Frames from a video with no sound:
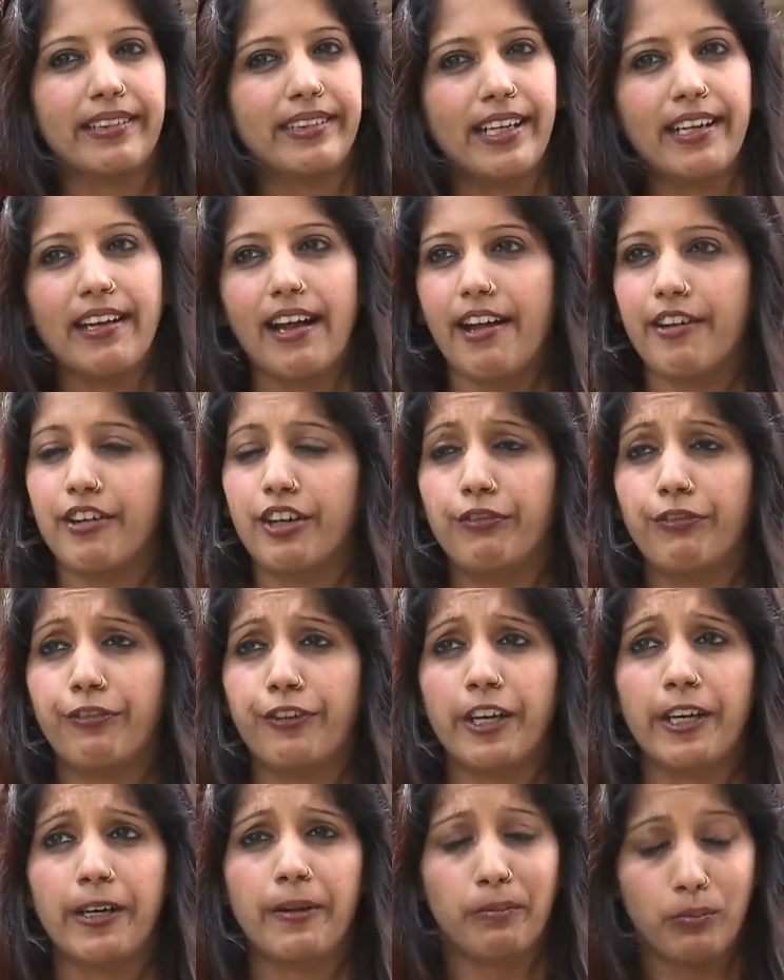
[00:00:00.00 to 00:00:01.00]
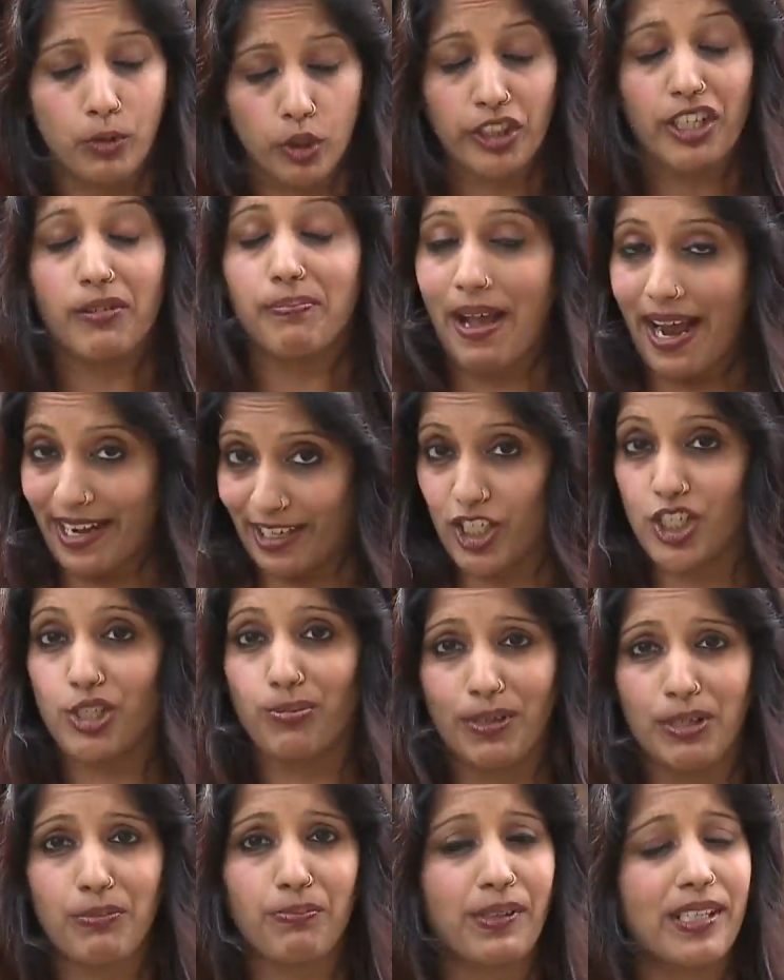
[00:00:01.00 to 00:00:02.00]
I think I refer, more than
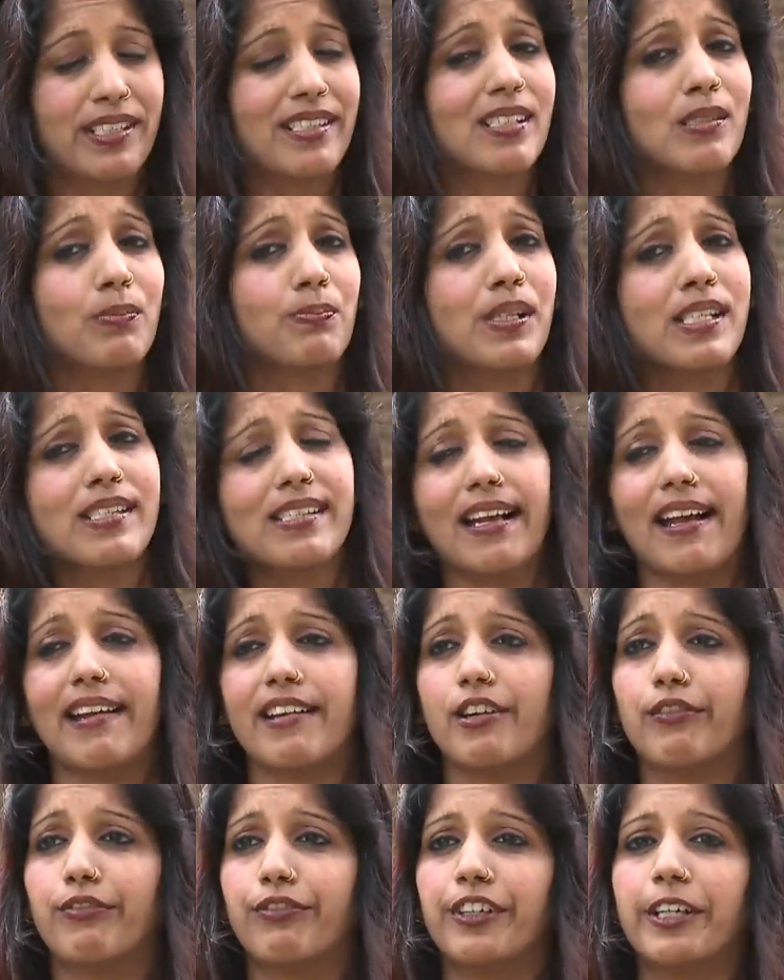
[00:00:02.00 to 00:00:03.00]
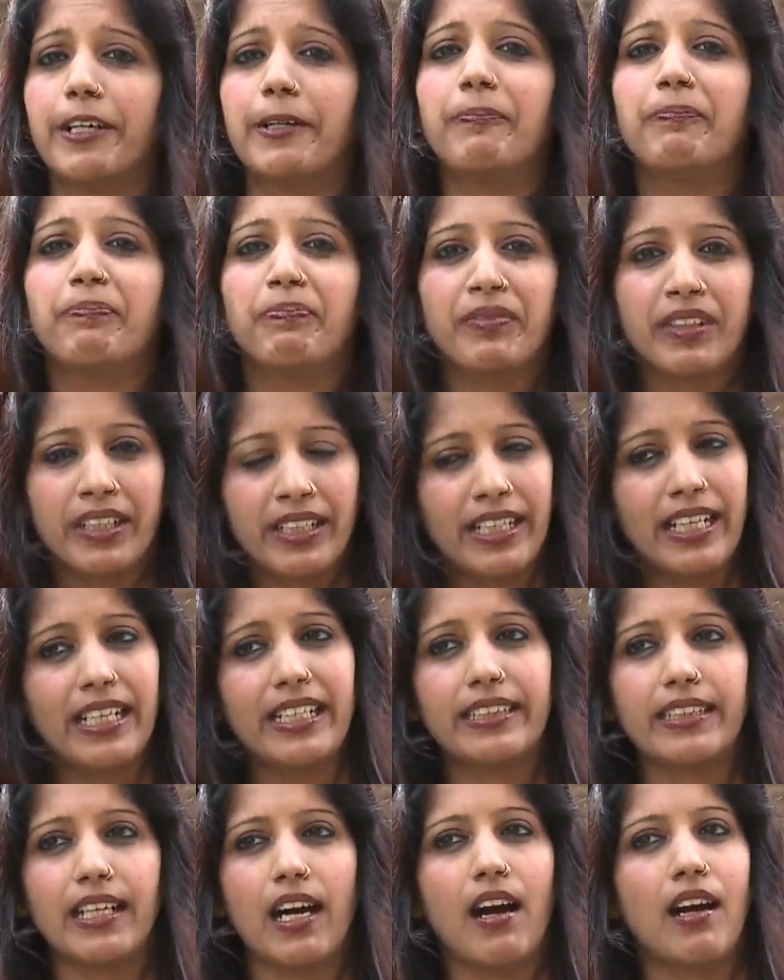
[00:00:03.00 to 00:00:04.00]
management principles, I refer
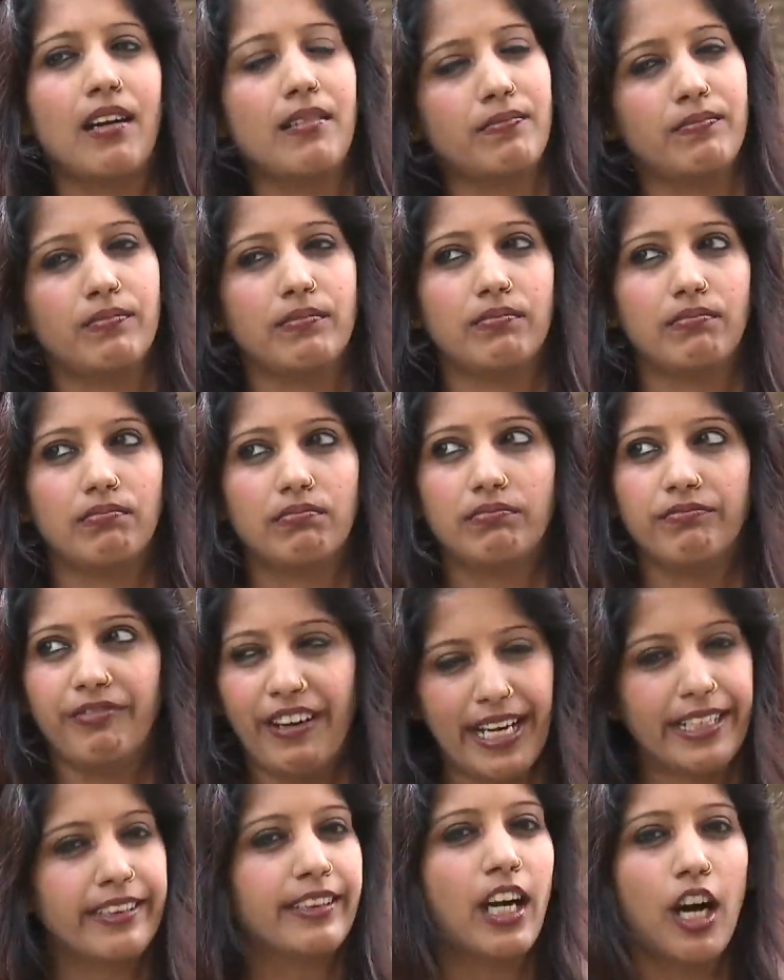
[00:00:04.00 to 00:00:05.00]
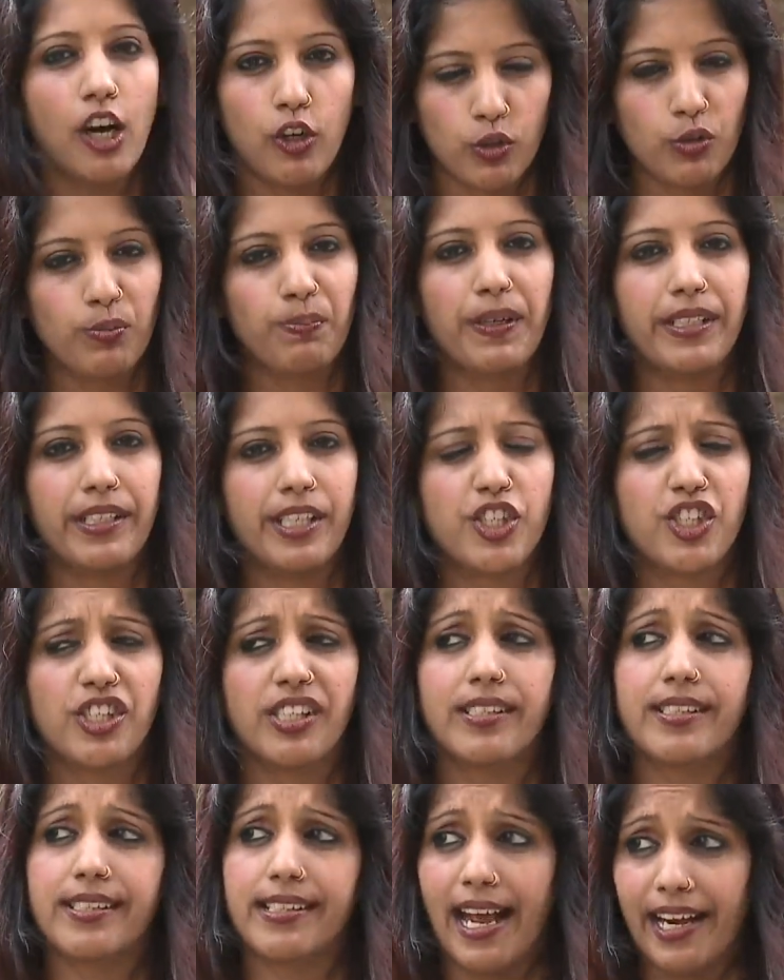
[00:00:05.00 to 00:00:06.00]
Gita, Veda,
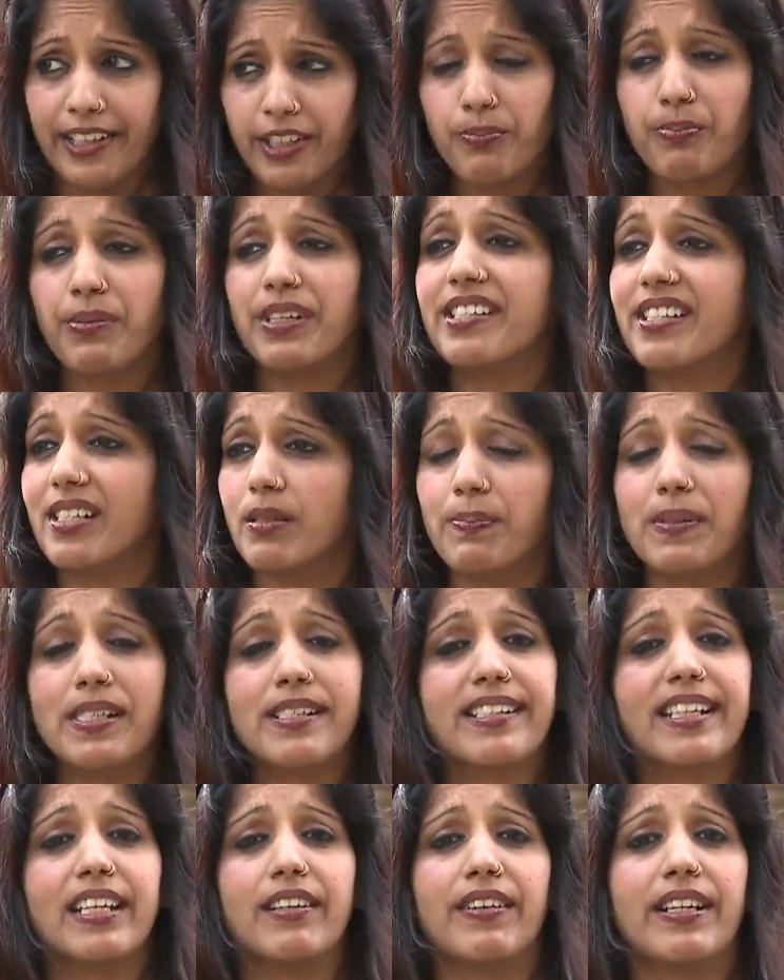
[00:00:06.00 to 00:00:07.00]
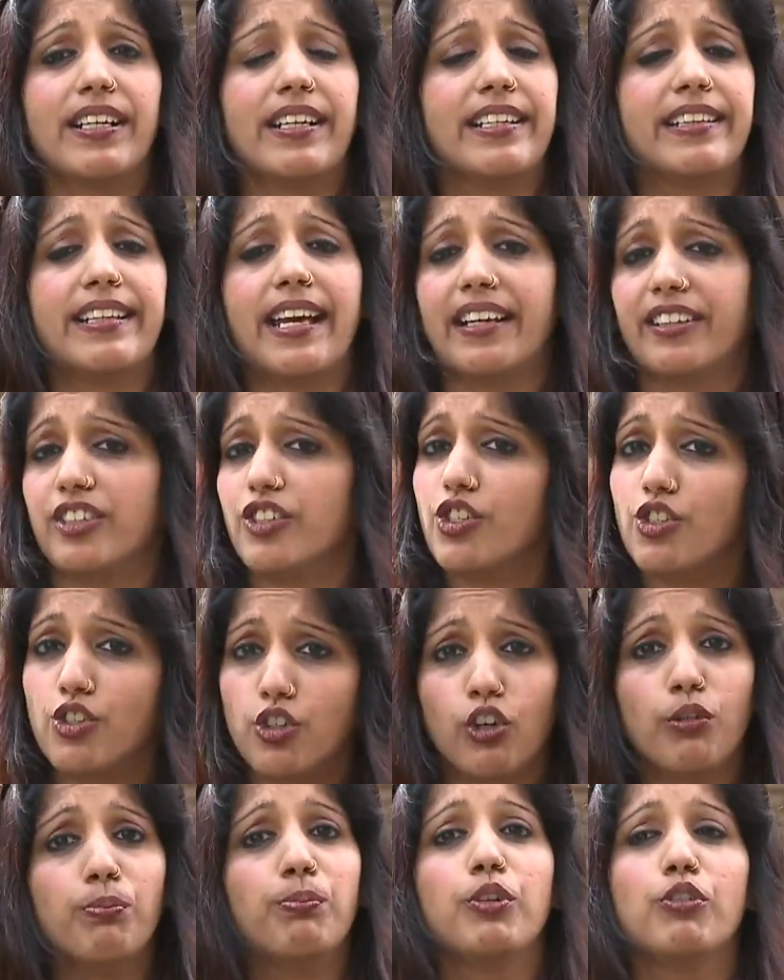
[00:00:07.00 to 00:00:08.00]
Upanishads, and the principles given in that is
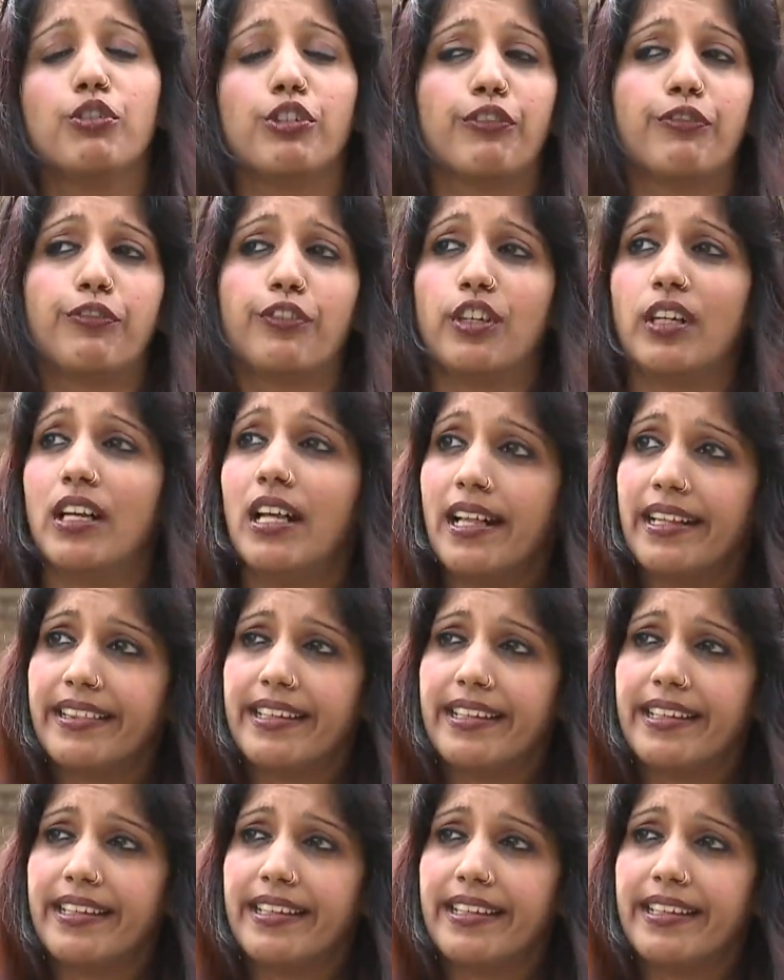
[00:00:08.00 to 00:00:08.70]
so beautiful.